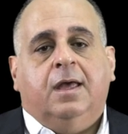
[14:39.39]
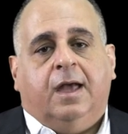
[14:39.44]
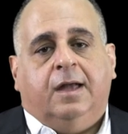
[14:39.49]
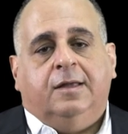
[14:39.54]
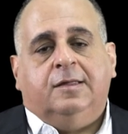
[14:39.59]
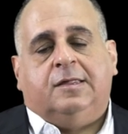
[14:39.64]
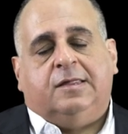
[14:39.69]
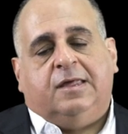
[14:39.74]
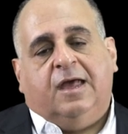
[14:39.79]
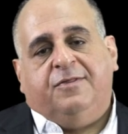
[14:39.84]

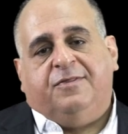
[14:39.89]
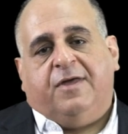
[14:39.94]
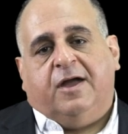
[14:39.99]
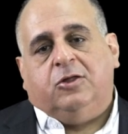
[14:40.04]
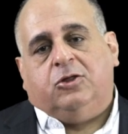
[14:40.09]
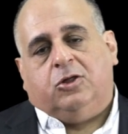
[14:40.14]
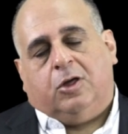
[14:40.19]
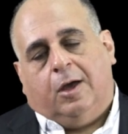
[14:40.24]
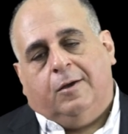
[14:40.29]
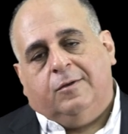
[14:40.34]
Instead, they
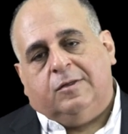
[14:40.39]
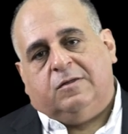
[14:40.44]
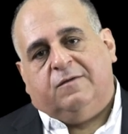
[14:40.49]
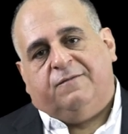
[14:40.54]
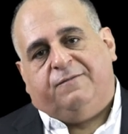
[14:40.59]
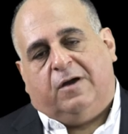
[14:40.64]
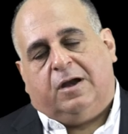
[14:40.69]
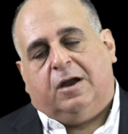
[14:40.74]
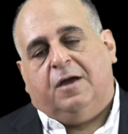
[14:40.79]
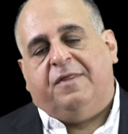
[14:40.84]
chose to
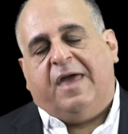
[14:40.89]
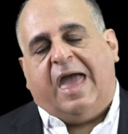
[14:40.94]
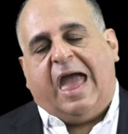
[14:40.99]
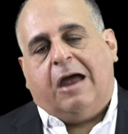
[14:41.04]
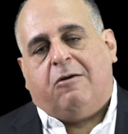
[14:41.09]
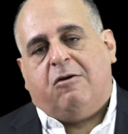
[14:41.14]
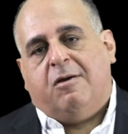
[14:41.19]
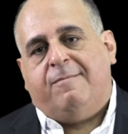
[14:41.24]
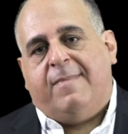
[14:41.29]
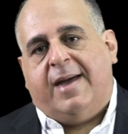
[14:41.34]
follow the
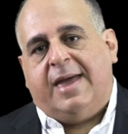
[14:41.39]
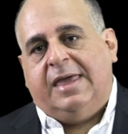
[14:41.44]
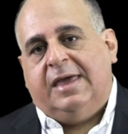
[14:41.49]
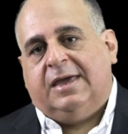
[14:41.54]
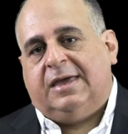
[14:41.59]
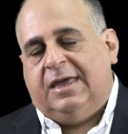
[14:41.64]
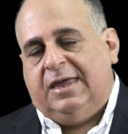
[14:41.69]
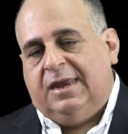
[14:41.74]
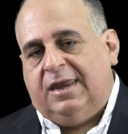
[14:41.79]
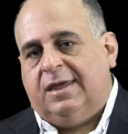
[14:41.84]

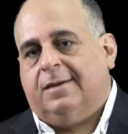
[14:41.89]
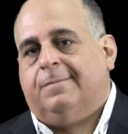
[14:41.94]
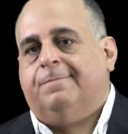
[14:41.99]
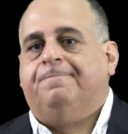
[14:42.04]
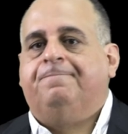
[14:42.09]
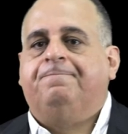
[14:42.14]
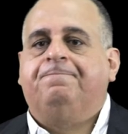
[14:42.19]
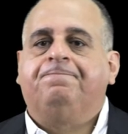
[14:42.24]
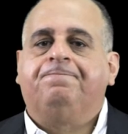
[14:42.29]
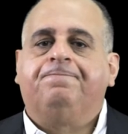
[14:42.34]
Aramaic idiom,